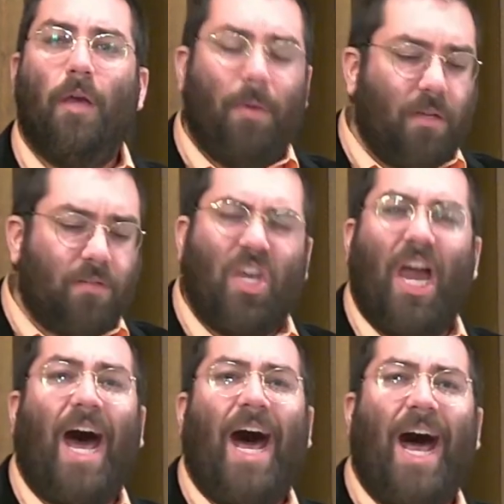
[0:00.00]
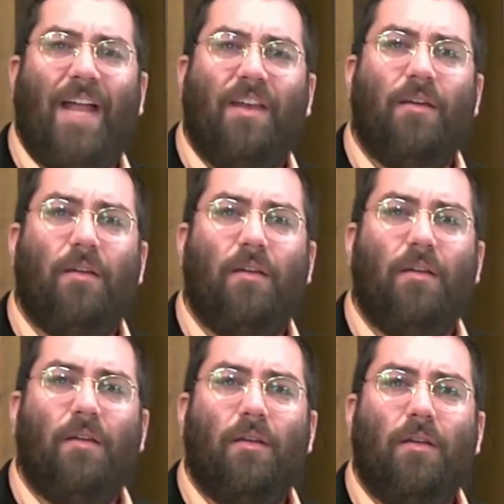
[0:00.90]
Because God
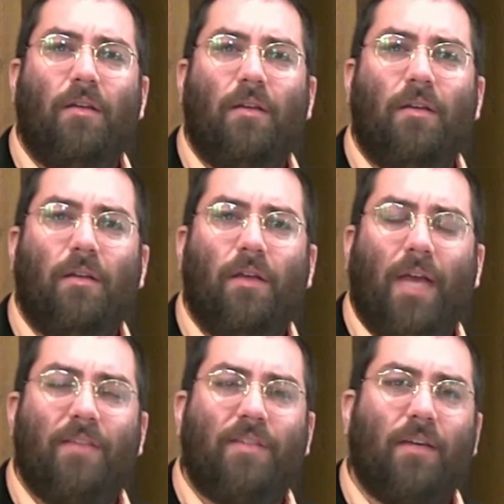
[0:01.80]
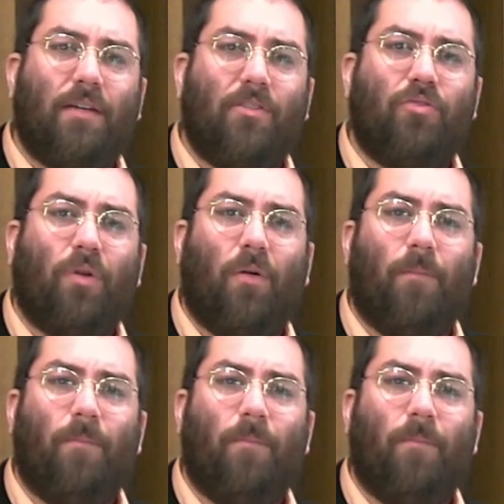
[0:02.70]
is in control.